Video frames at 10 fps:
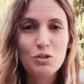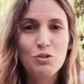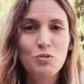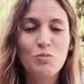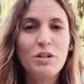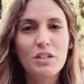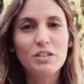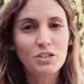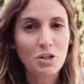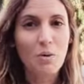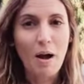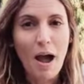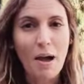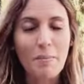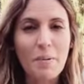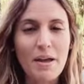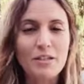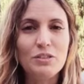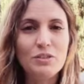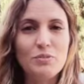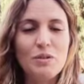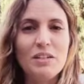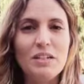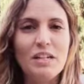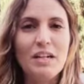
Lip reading: to really show up and to really